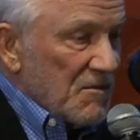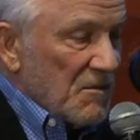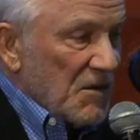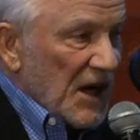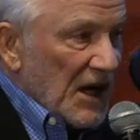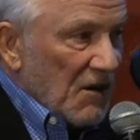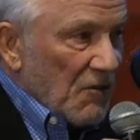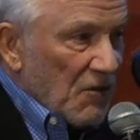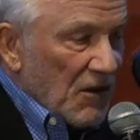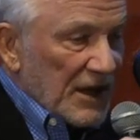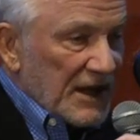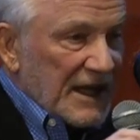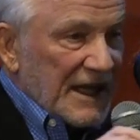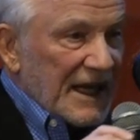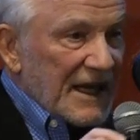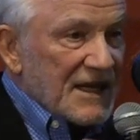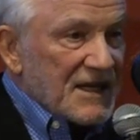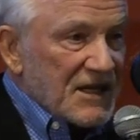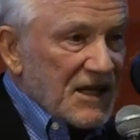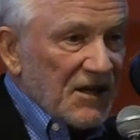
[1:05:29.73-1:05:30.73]
But what
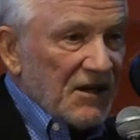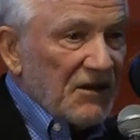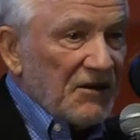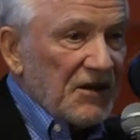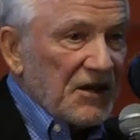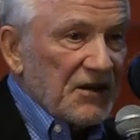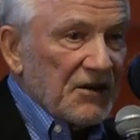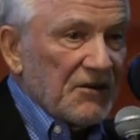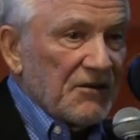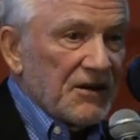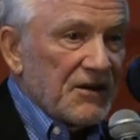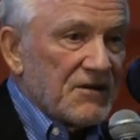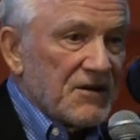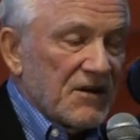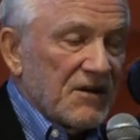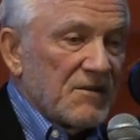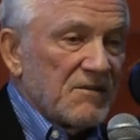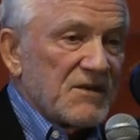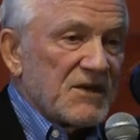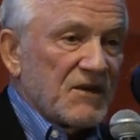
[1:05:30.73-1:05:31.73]
they tell you in
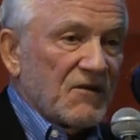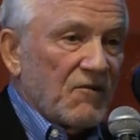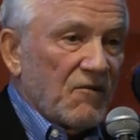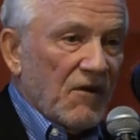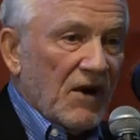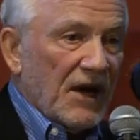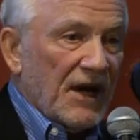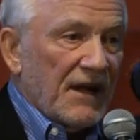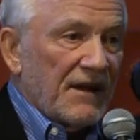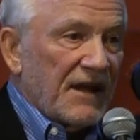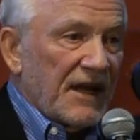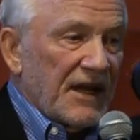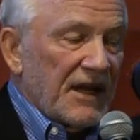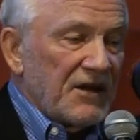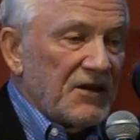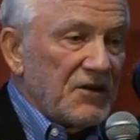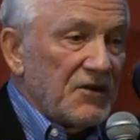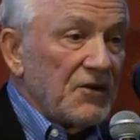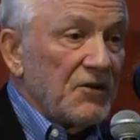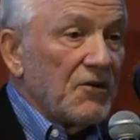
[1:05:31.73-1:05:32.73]
terms of why
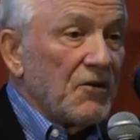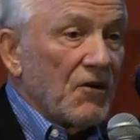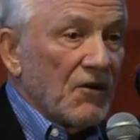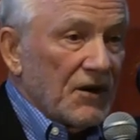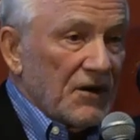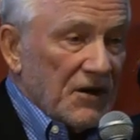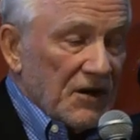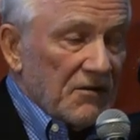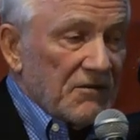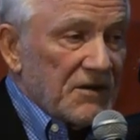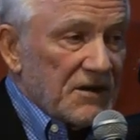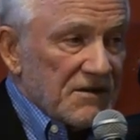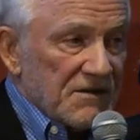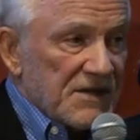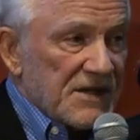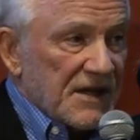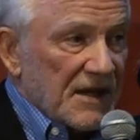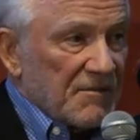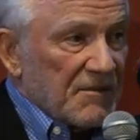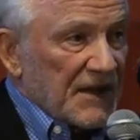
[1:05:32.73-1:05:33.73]
they do or don't do
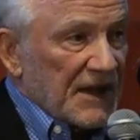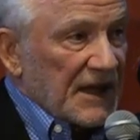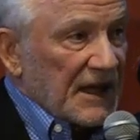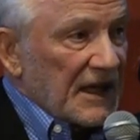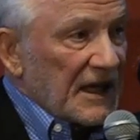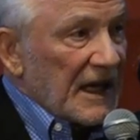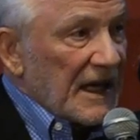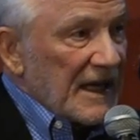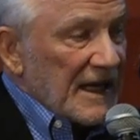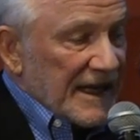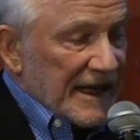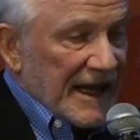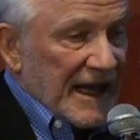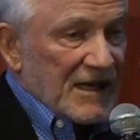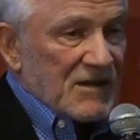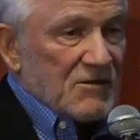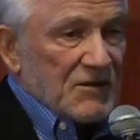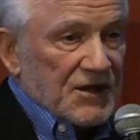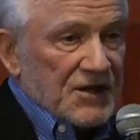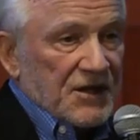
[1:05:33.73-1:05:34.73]
something,
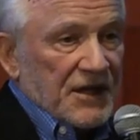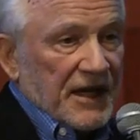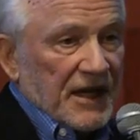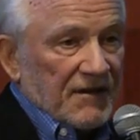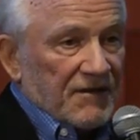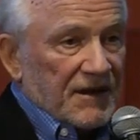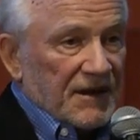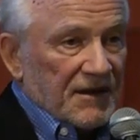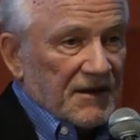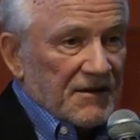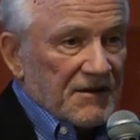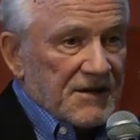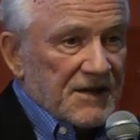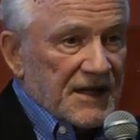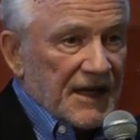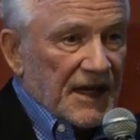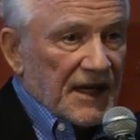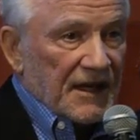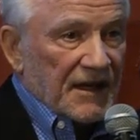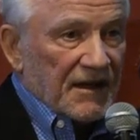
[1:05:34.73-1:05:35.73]
that's what you have to
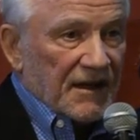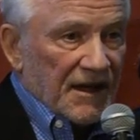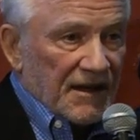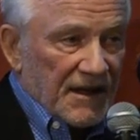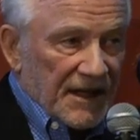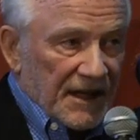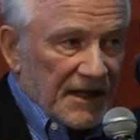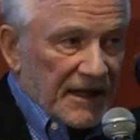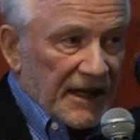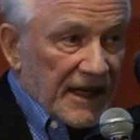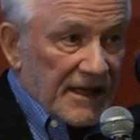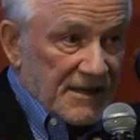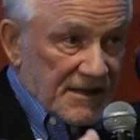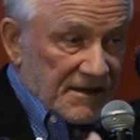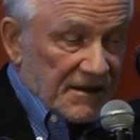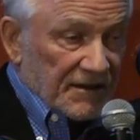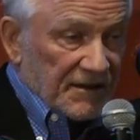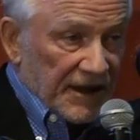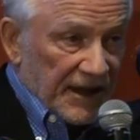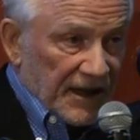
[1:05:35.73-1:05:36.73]
understand. And I think
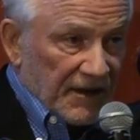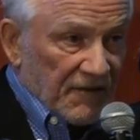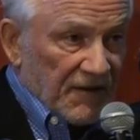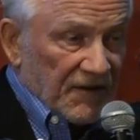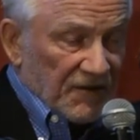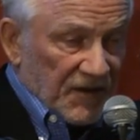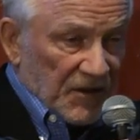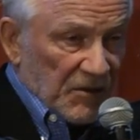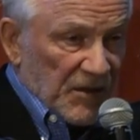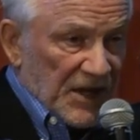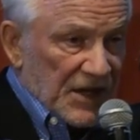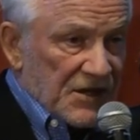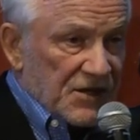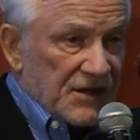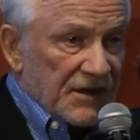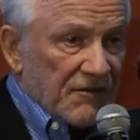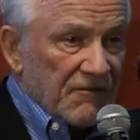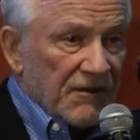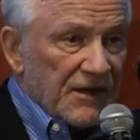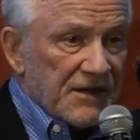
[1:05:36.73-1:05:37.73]
that's the layer of
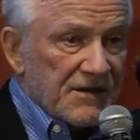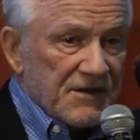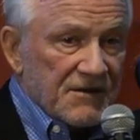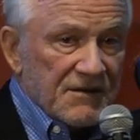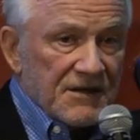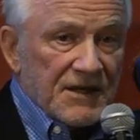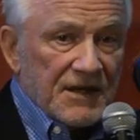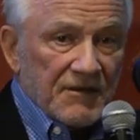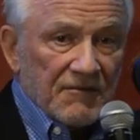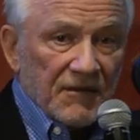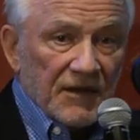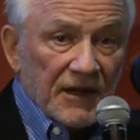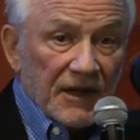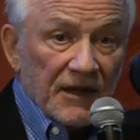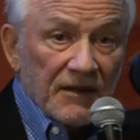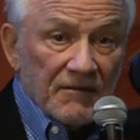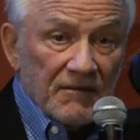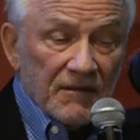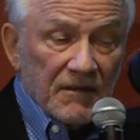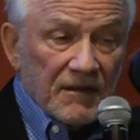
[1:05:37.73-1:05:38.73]
information that research can
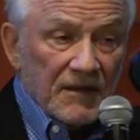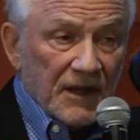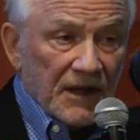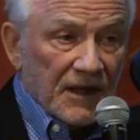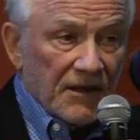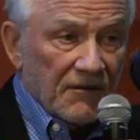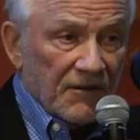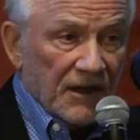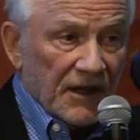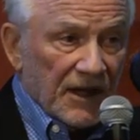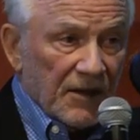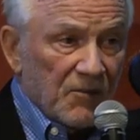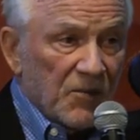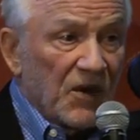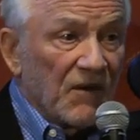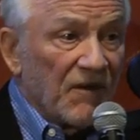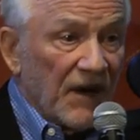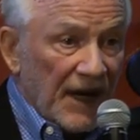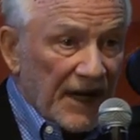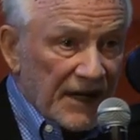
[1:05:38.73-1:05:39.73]
really
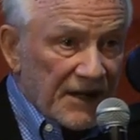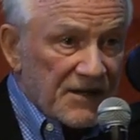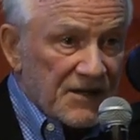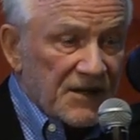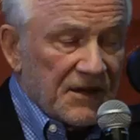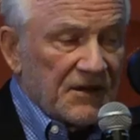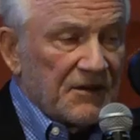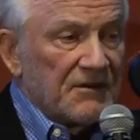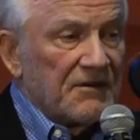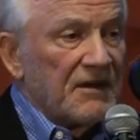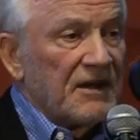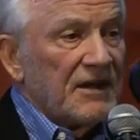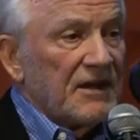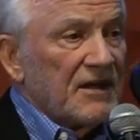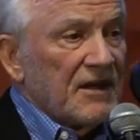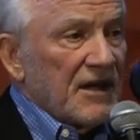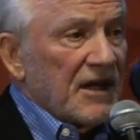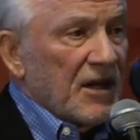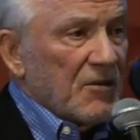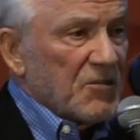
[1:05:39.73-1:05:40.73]
provide to you,
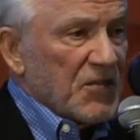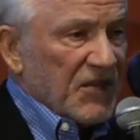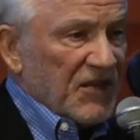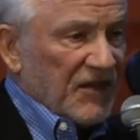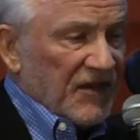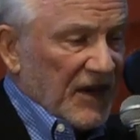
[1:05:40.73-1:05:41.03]
and